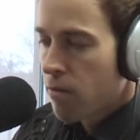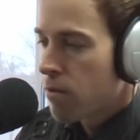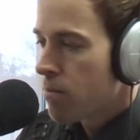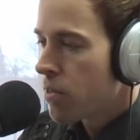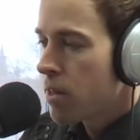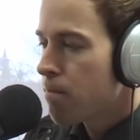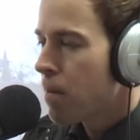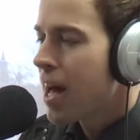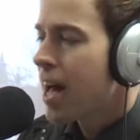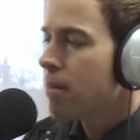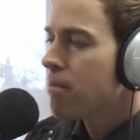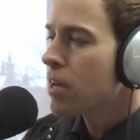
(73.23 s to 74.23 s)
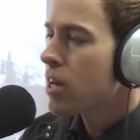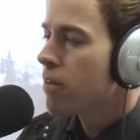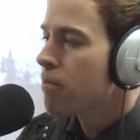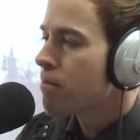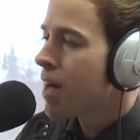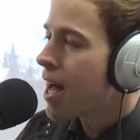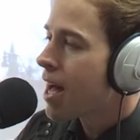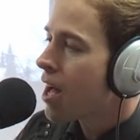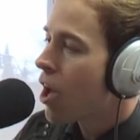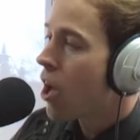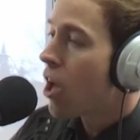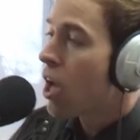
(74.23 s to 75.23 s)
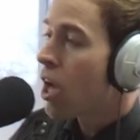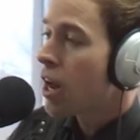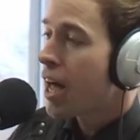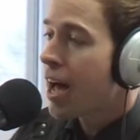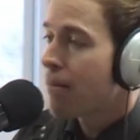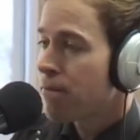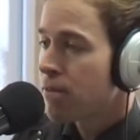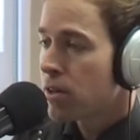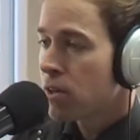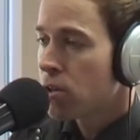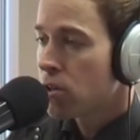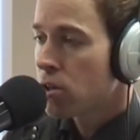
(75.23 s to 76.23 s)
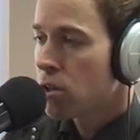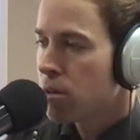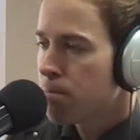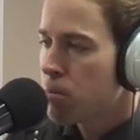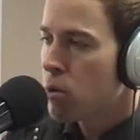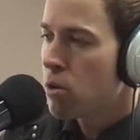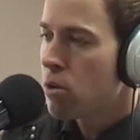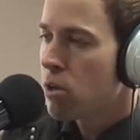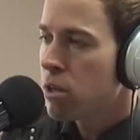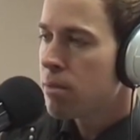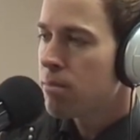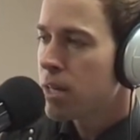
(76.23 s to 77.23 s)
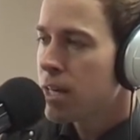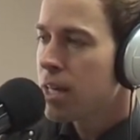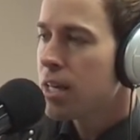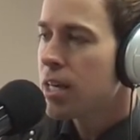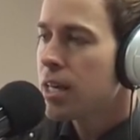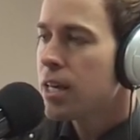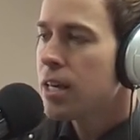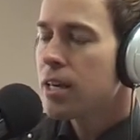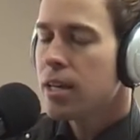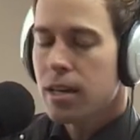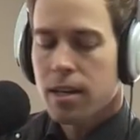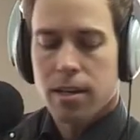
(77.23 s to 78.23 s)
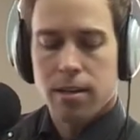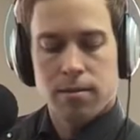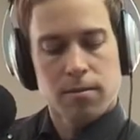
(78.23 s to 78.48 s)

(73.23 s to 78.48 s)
From the bottom of my heart I feel you pulling me